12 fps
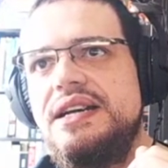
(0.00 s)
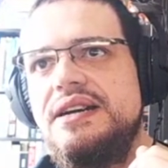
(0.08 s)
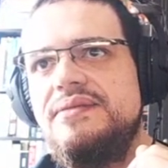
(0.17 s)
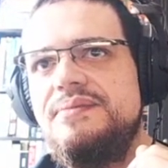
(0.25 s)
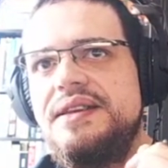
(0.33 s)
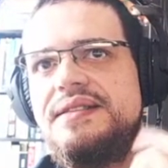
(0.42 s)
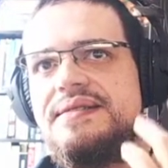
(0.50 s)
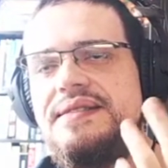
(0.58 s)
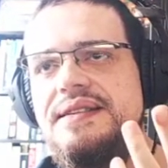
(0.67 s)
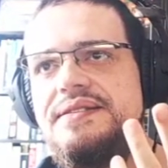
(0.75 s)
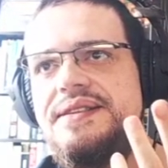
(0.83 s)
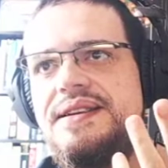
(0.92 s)
Albeit
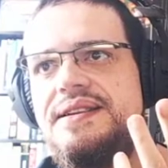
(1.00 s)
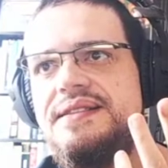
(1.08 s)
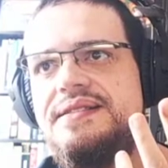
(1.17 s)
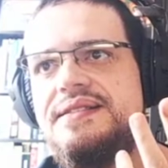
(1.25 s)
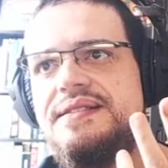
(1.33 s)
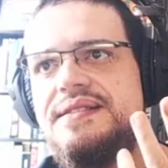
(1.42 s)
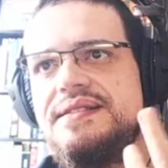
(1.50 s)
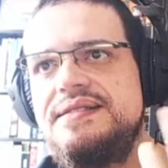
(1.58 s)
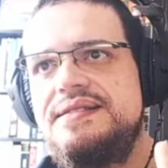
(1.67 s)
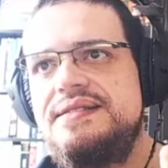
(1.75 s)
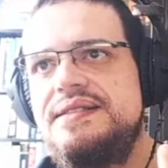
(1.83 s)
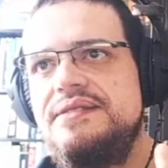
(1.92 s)
they changed, there's
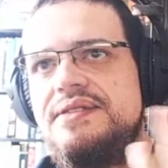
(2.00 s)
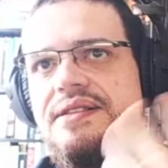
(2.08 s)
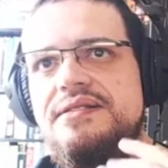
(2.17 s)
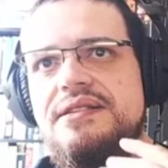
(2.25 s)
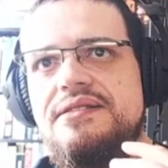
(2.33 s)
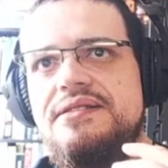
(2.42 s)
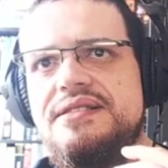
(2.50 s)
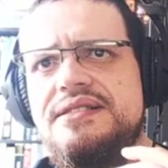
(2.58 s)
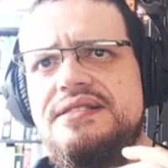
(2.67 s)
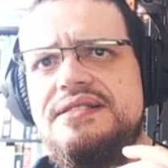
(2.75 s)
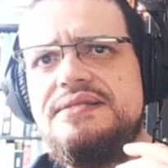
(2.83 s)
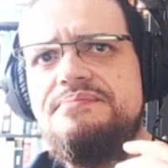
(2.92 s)
still
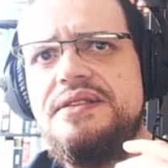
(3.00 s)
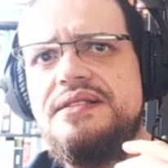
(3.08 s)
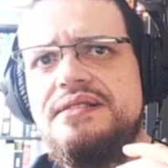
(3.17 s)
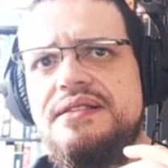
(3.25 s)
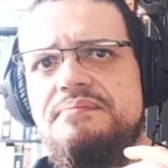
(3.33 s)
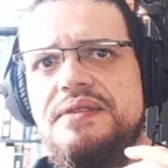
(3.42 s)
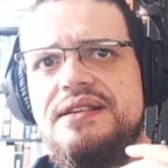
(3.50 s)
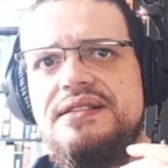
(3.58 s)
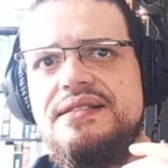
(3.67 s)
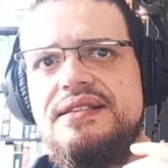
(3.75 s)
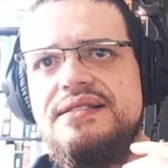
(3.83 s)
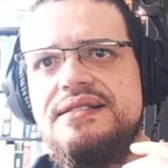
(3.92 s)
others, but
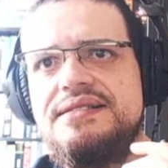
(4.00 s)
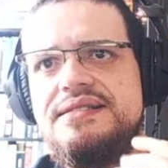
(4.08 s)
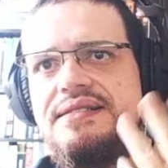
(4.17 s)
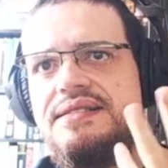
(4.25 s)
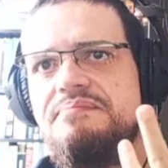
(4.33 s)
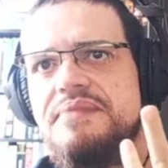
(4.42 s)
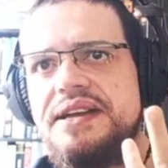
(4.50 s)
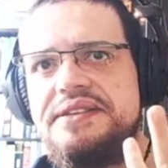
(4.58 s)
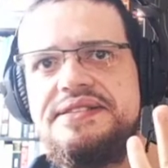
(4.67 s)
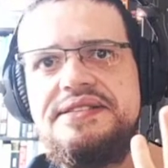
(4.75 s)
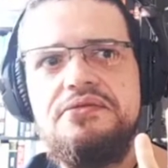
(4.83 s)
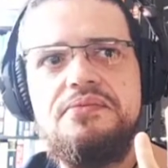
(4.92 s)
apparently this might
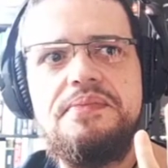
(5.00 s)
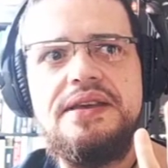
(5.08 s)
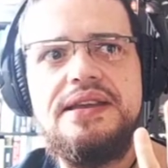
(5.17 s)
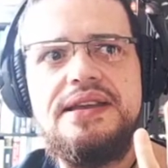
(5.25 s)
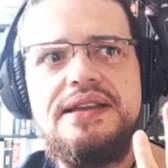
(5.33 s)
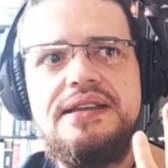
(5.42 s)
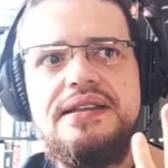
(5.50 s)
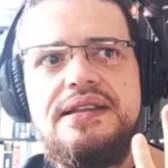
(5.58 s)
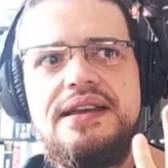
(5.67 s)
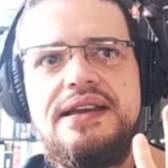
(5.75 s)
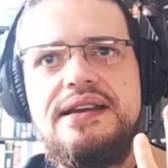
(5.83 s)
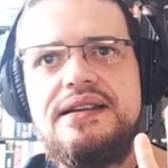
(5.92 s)
still be in
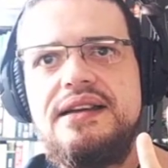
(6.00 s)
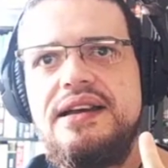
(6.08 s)
there,